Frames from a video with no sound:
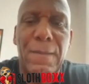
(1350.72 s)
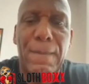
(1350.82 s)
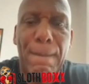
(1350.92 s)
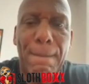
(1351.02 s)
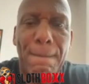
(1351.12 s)
Do you
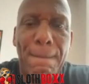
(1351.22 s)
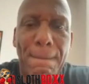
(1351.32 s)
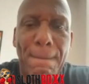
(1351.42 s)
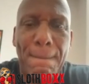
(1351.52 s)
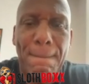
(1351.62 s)
ever
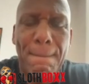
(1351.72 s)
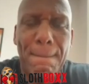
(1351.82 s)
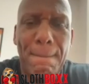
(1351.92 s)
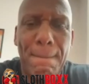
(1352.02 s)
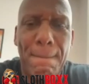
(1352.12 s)
see anything
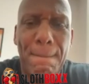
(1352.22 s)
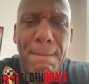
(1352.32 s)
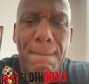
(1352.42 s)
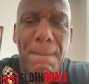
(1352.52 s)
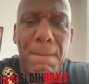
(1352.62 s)
in
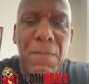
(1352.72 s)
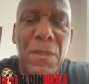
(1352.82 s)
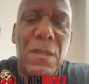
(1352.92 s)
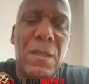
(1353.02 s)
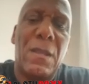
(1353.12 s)
Darren that
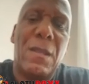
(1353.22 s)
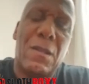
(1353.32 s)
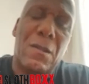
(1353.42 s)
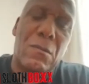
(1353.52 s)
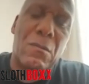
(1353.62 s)
made you think
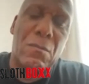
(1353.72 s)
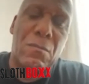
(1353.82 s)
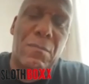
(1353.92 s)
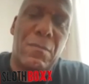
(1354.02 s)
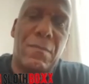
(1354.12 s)
potentially
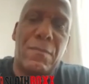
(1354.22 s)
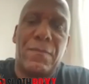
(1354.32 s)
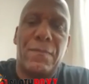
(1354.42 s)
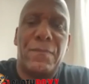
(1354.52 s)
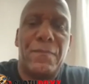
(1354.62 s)

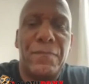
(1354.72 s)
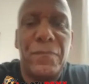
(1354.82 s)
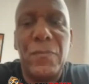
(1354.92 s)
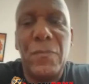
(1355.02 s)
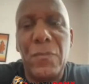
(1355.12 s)
he's not
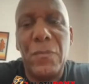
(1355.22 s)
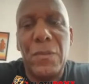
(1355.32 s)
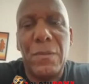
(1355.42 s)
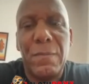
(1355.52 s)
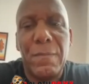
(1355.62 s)
happy,
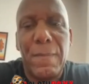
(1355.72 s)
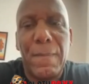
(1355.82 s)
or?